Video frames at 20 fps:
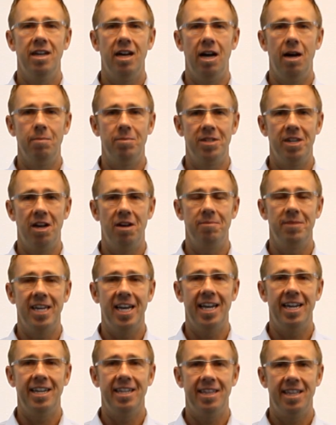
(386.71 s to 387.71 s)
I'm Tommy
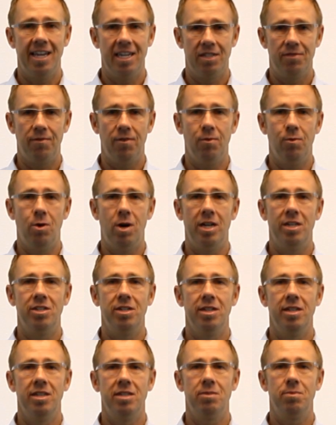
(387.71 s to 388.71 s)
Ady. Thanks for
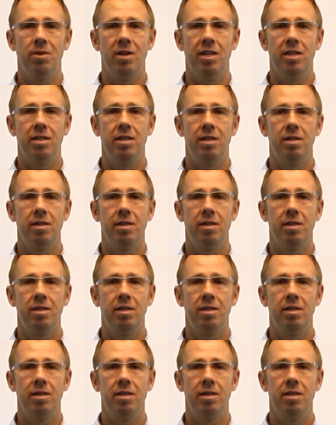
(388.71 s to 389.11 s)
watching this one.